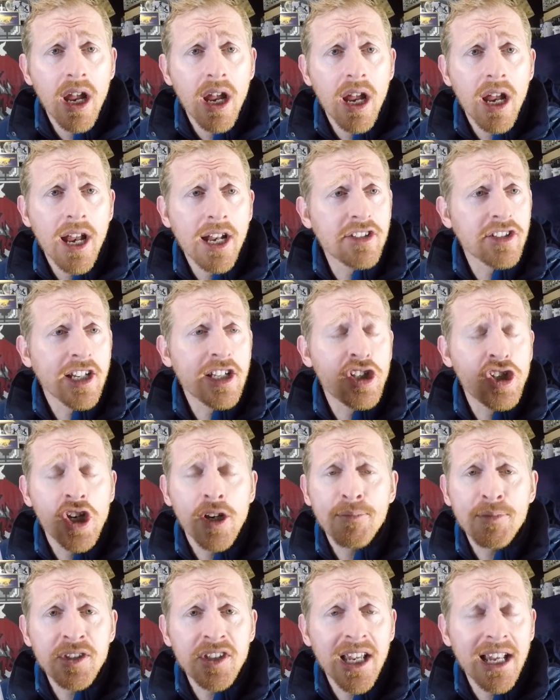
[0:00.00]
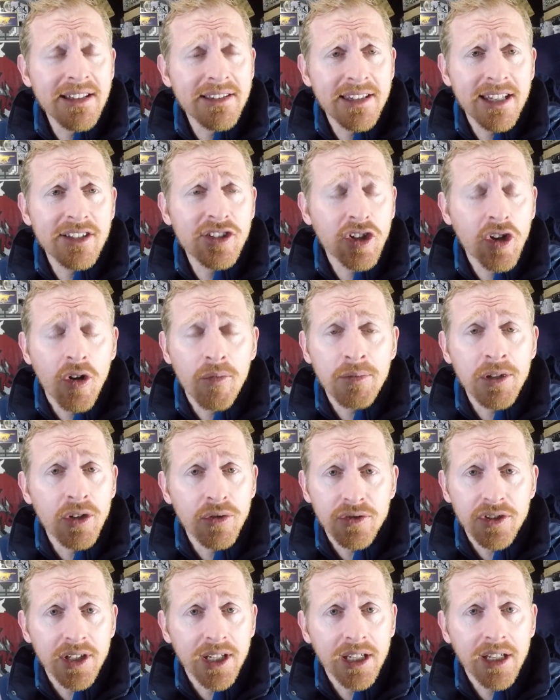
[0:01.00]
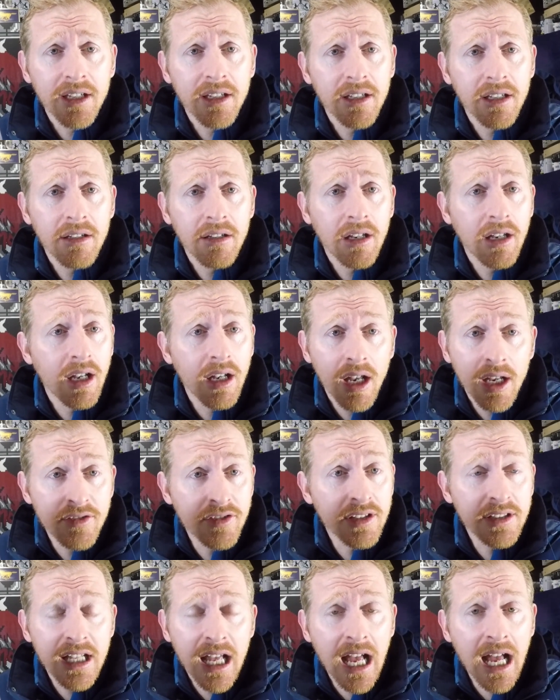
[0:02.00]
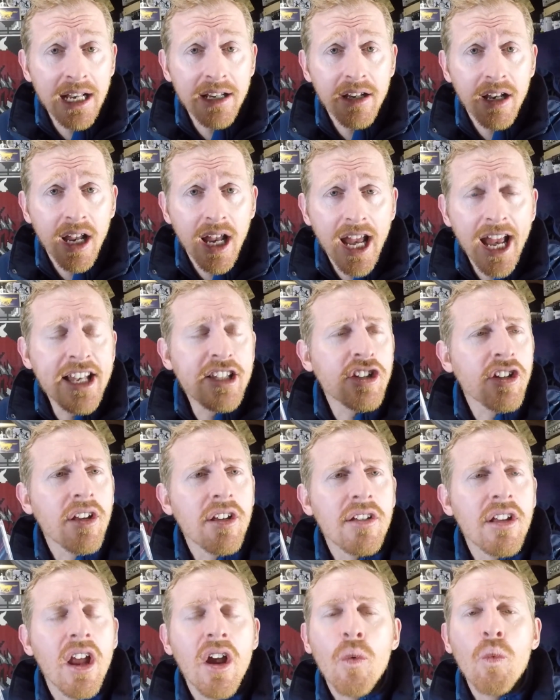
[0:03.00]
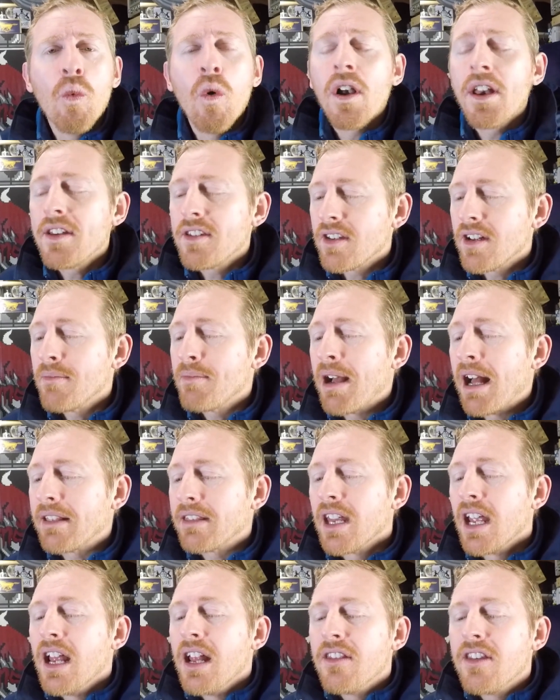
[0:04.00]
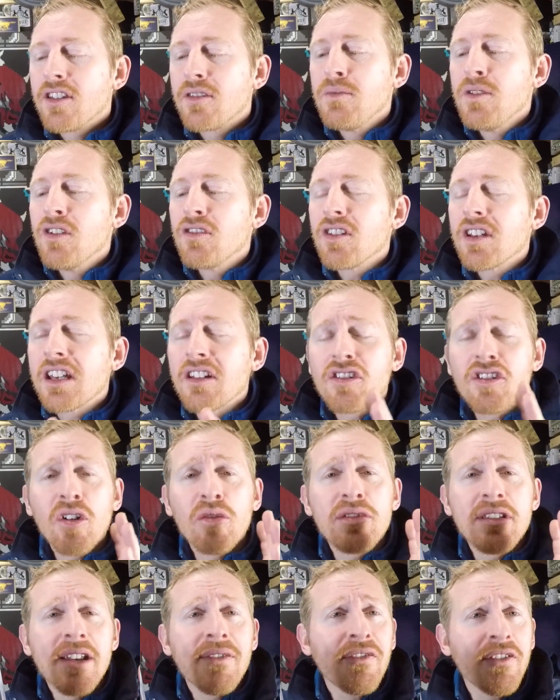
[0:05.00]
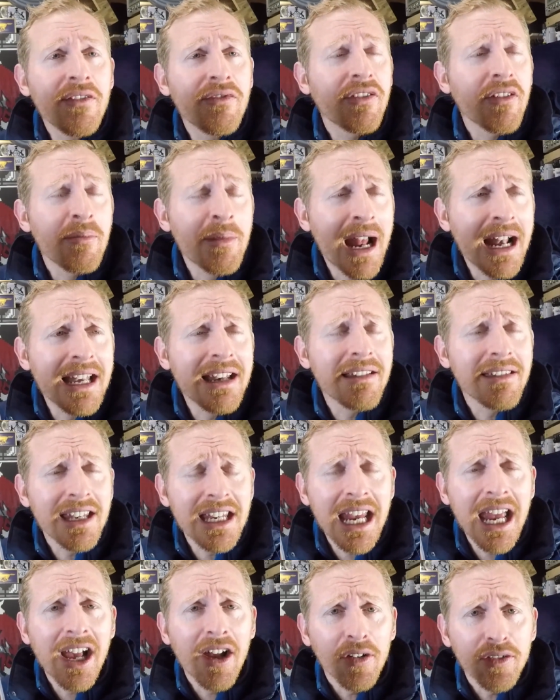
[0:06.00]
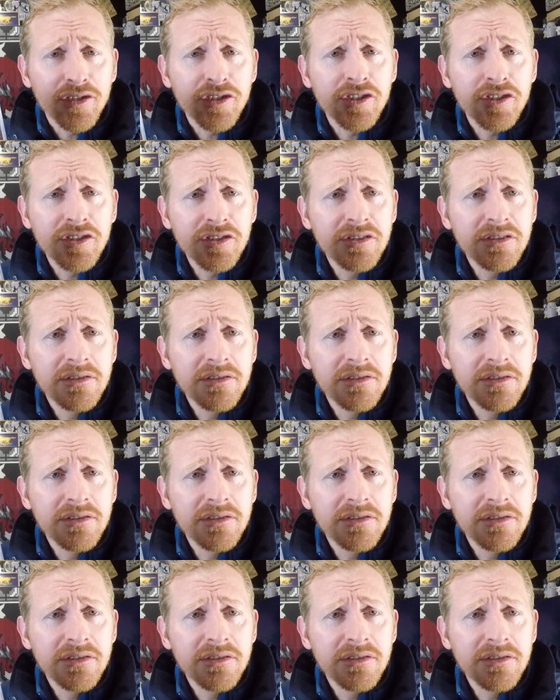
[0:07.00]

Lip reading: It's like chipset disco music. Is it not? What is it about this music is so different from anything else?